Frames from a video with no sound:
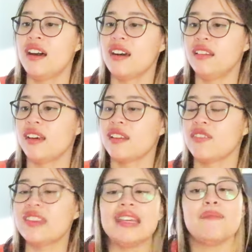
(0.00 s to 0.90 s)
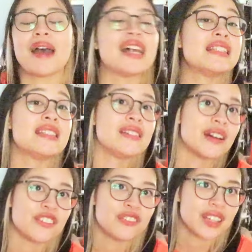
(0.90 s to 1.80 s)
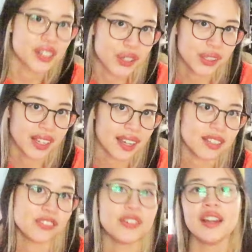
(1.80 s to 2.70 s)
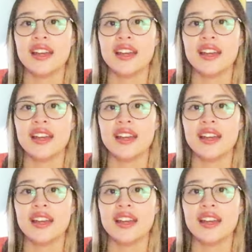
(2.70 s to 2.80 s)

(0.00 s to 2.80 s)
a lot of the bad stuff in her life